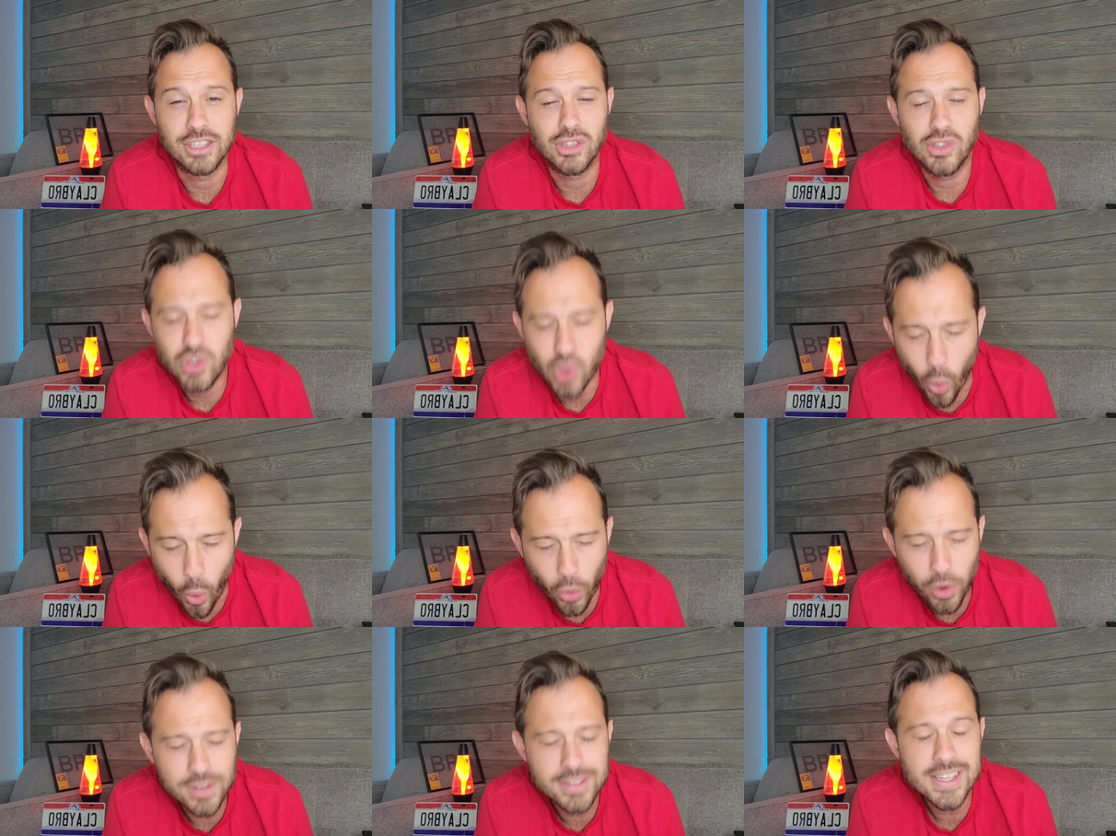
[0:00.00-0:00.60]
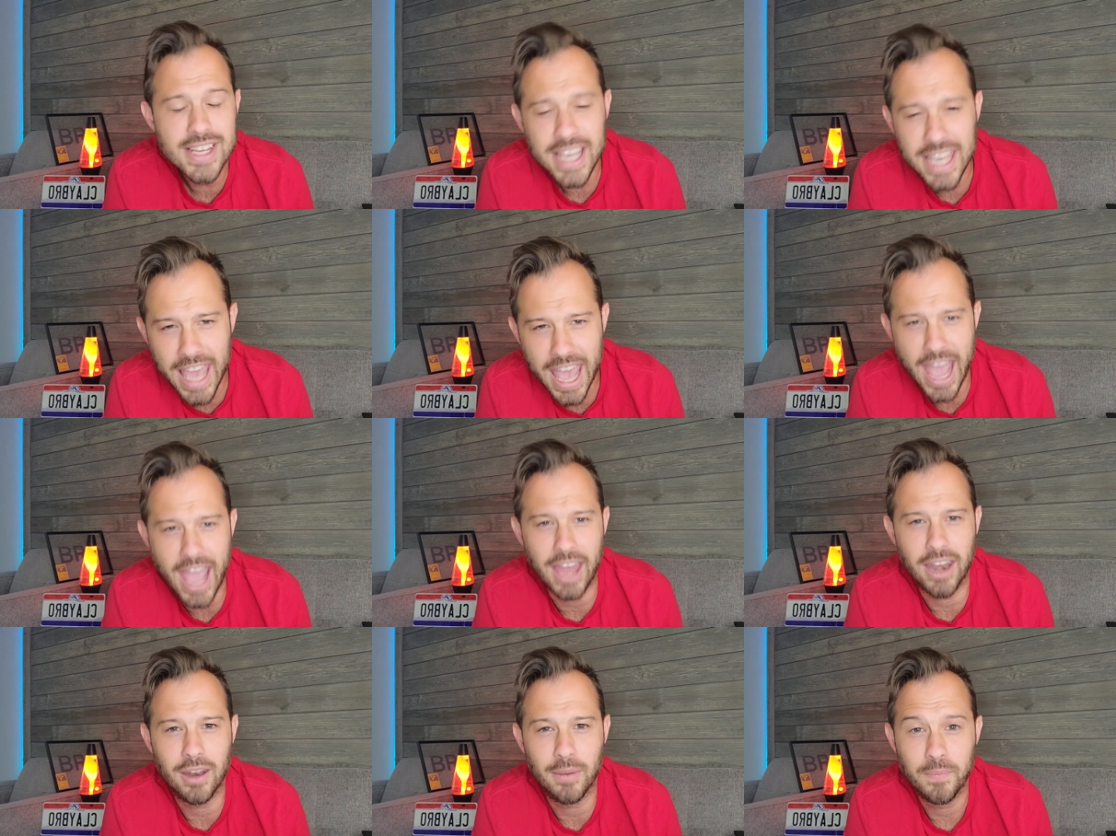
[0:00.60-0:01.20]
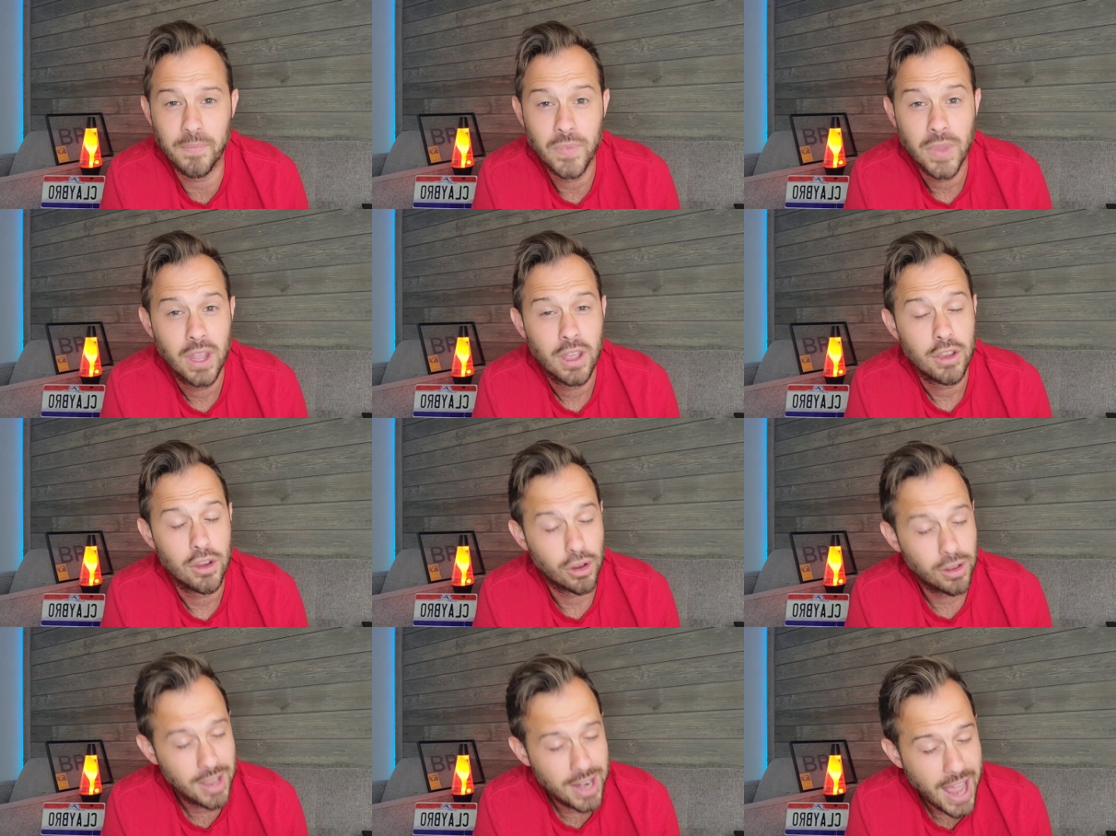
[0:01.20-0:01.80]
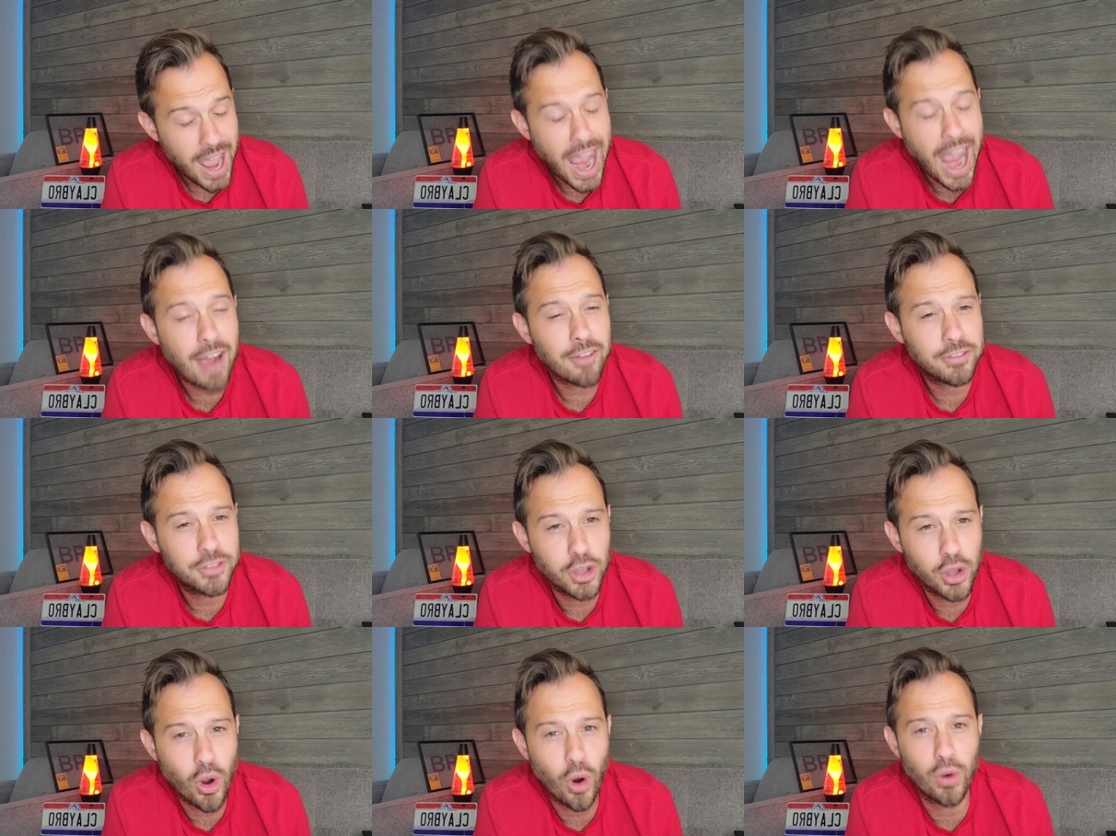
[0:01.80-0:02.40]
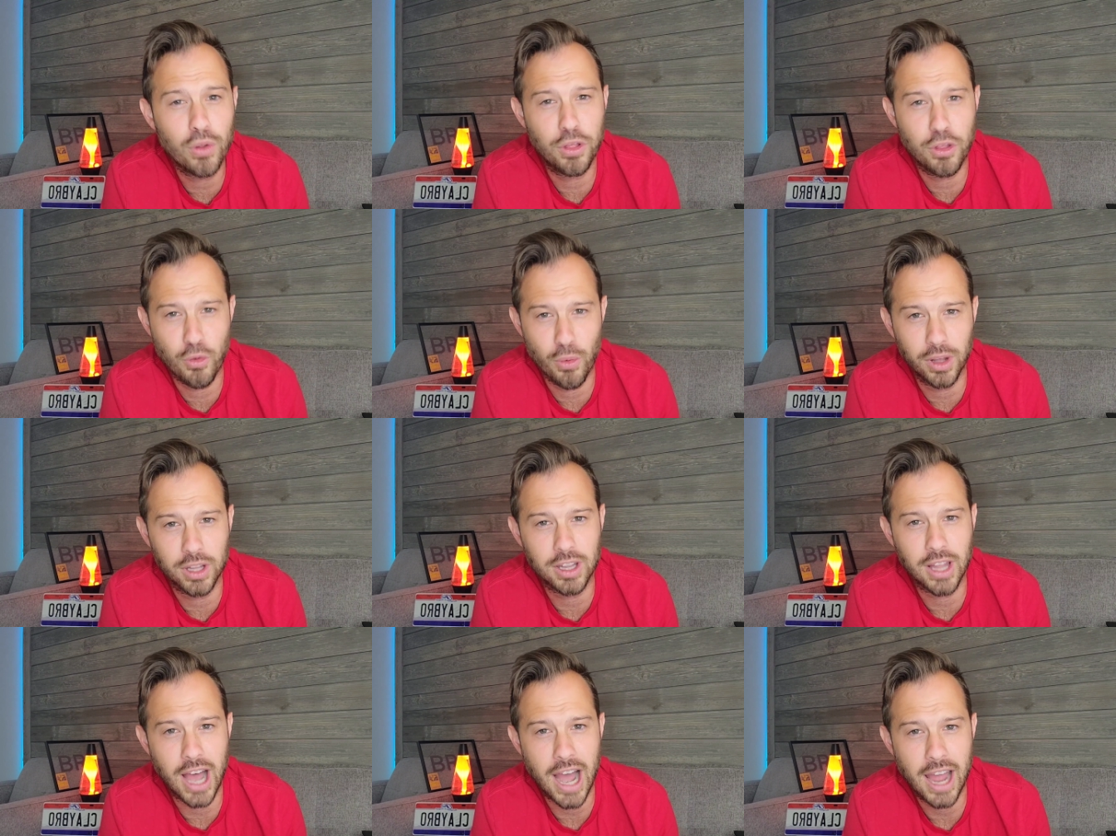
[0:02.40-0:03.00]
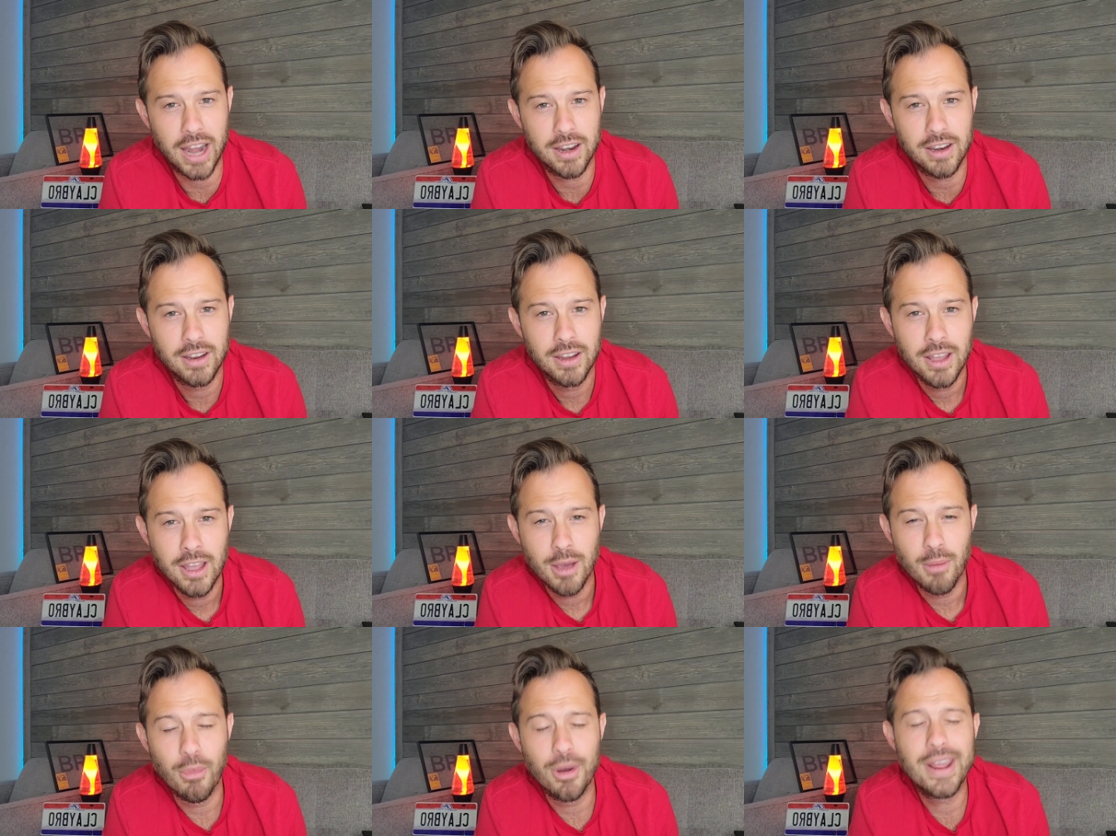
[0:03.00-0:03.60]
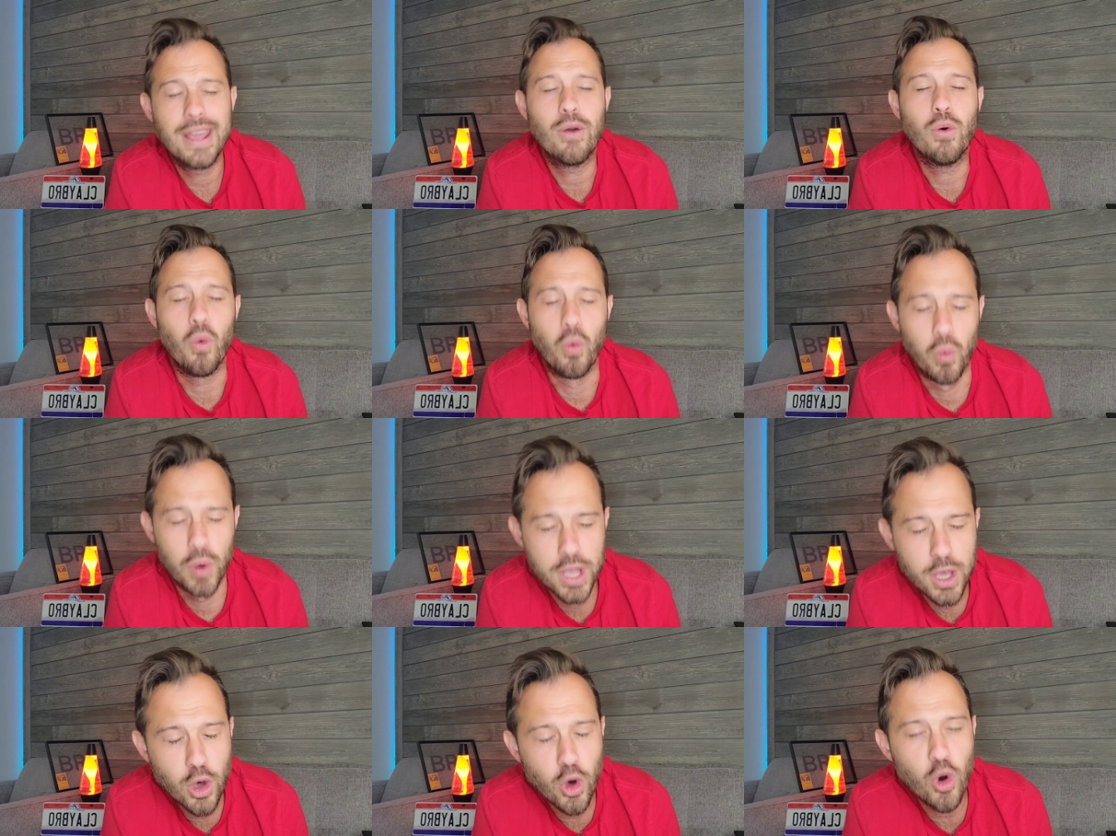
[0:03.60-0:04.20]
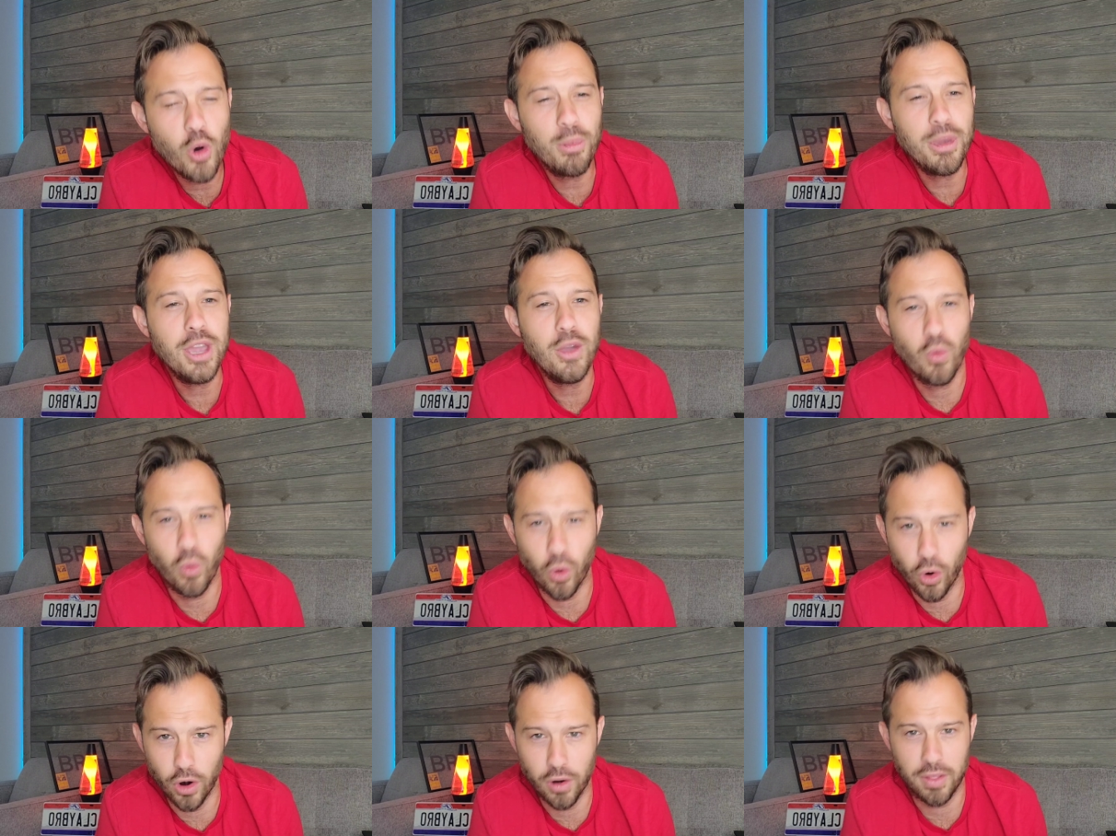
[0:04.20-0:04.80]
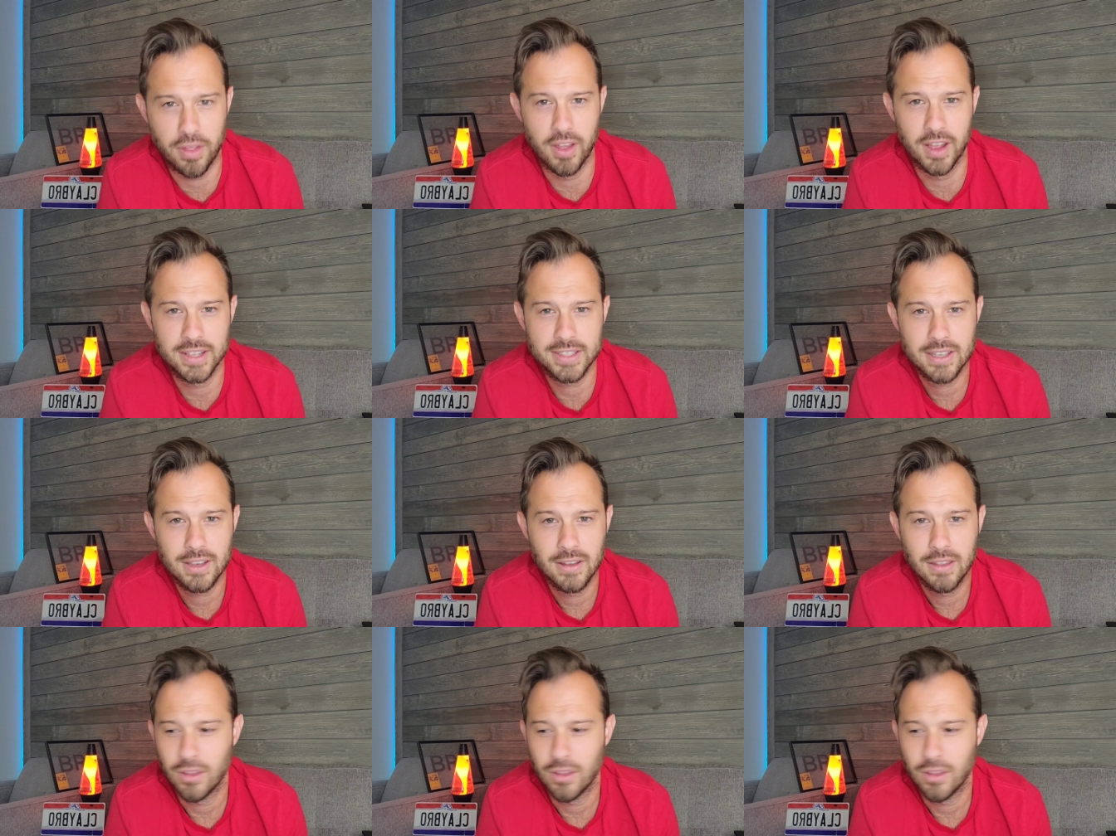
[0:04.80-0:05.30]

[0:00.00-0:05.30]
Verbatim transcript: soars again, you're going to have to go through a lot, but it will be worth it.